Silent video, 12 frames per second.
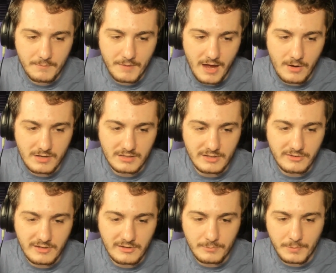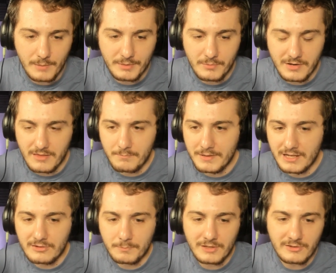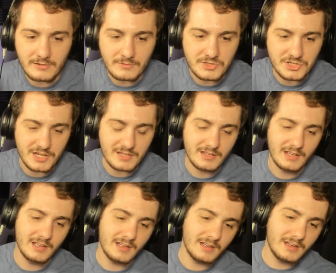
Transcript: I think Kyle Kalinske is probably one of the biggest pieces of shit